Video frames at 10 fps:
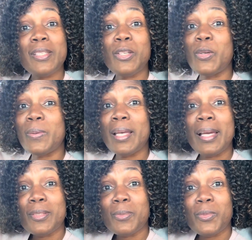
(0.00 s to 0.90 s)
that
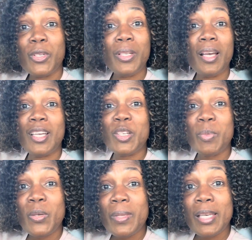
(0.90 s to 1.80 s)
you're not going to
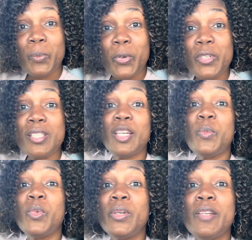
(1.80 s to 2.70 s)
be with that person
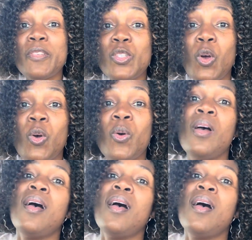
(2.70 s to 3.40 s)
anymore? And if so,